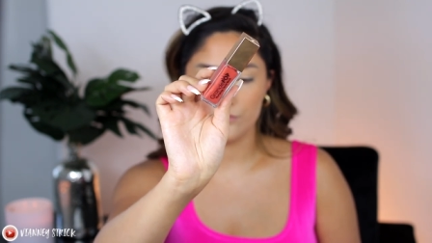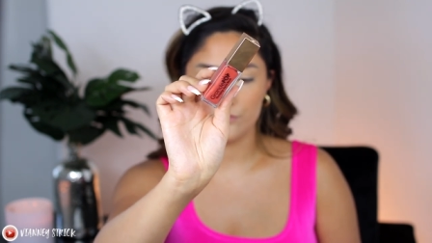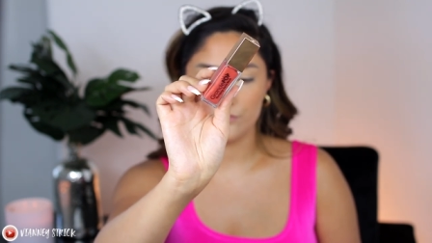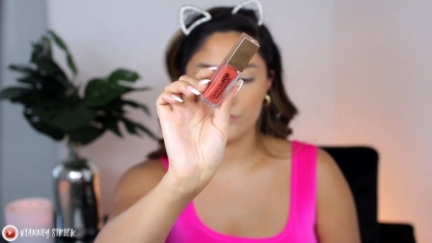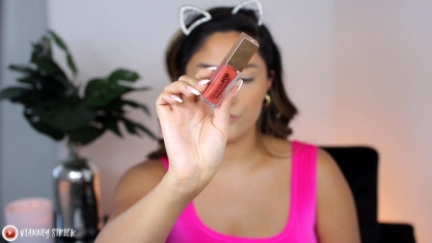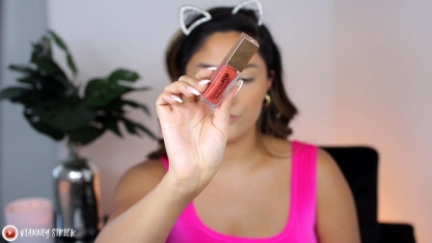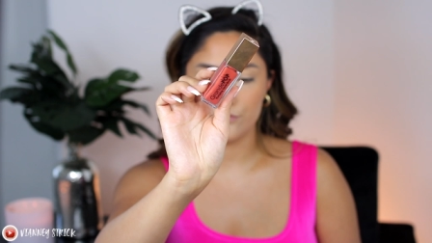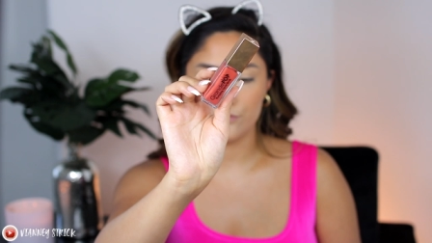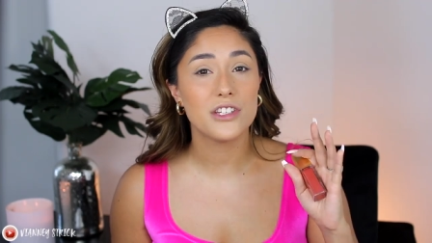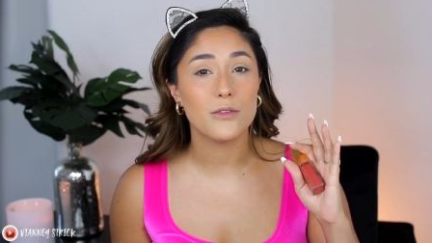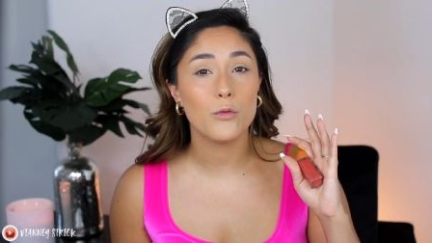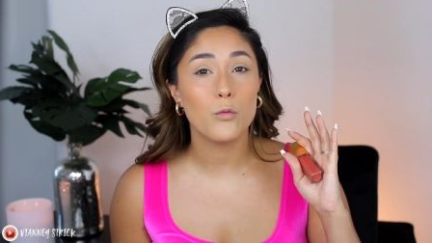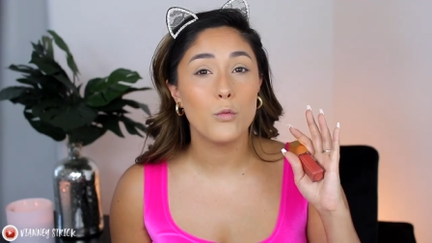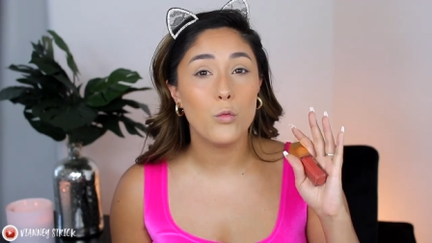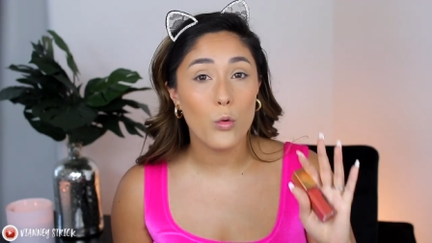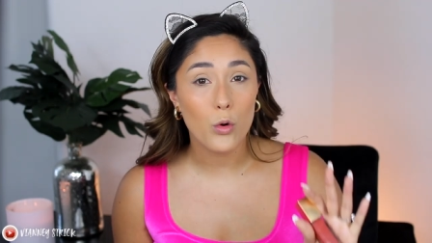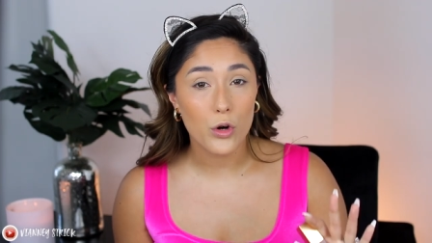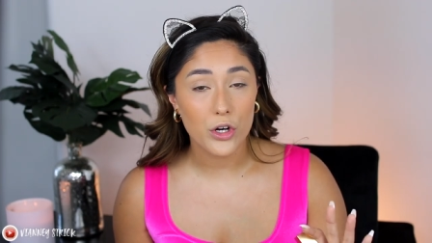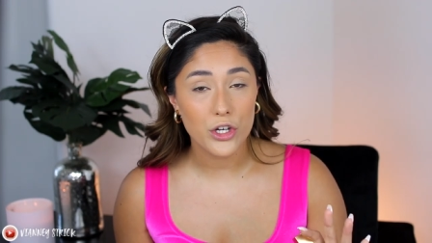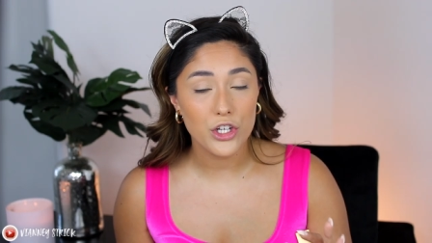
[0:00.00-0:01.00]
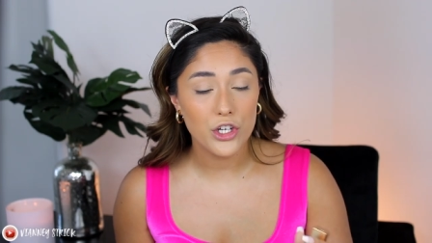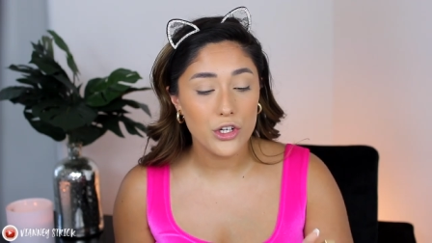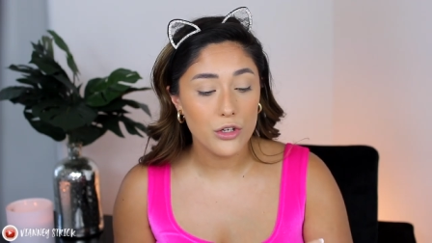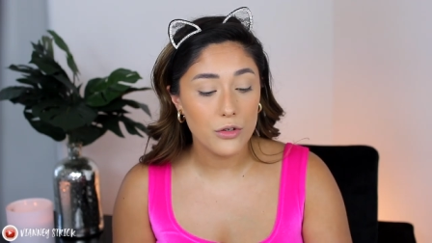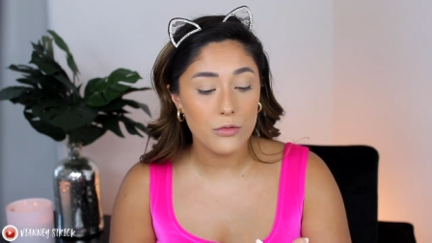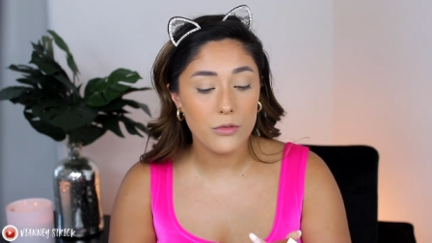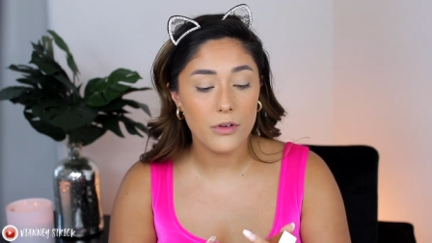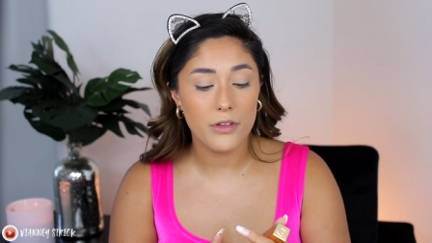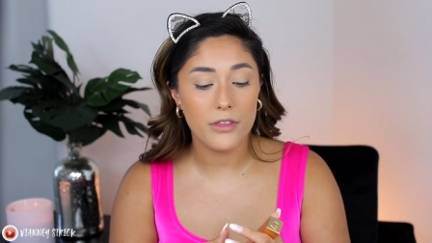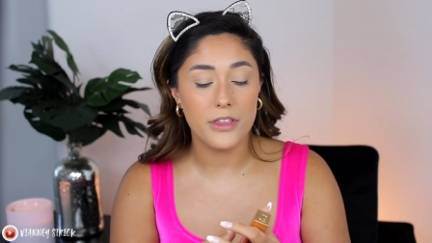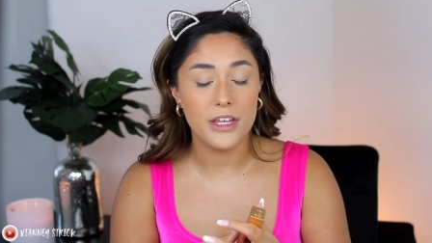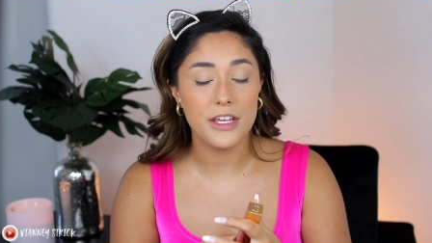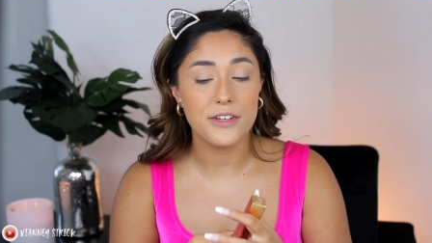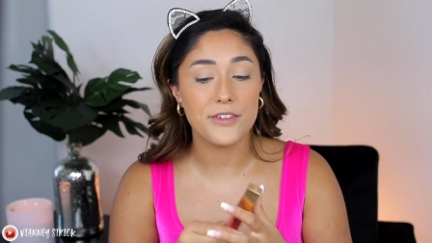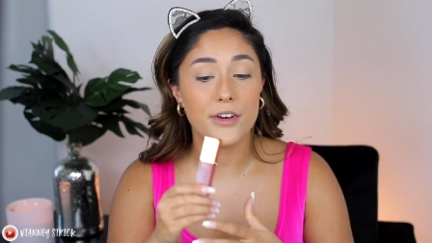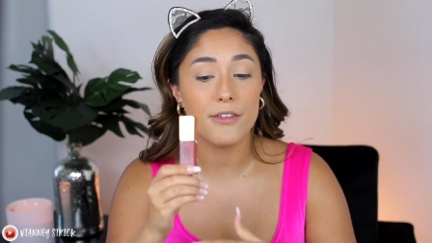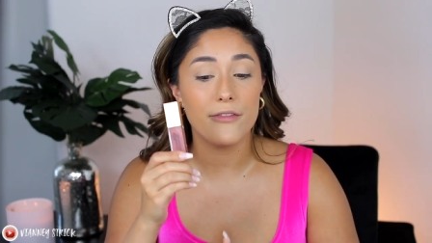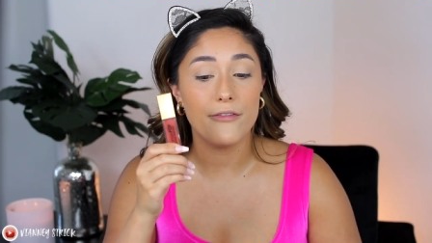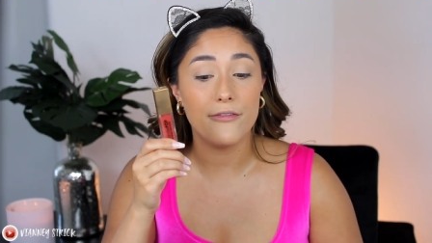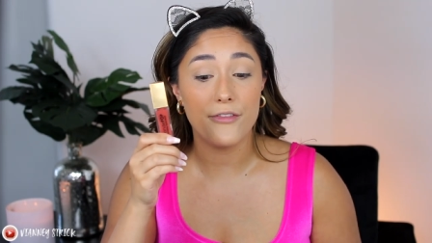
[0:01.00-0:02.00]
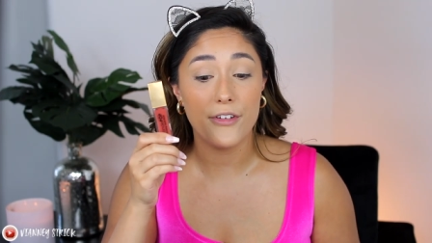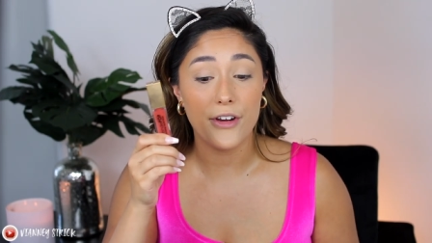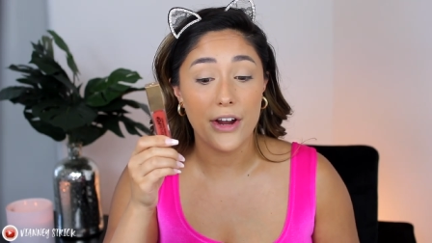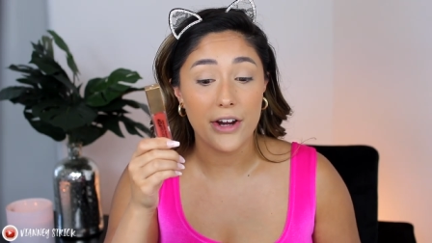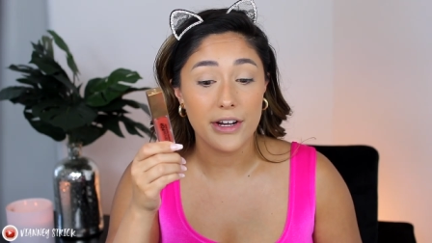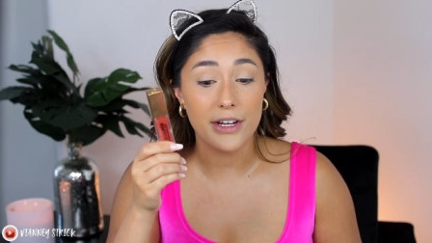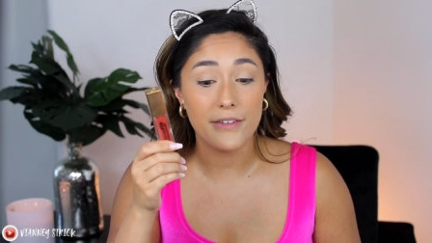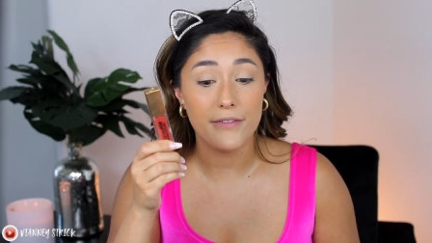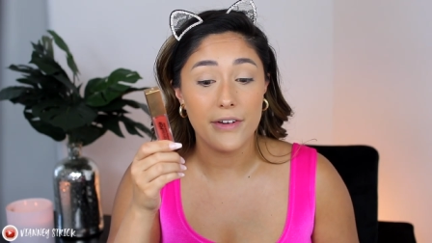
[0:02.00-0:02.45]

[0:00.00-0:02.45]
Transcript: Let me just warn you, these are very,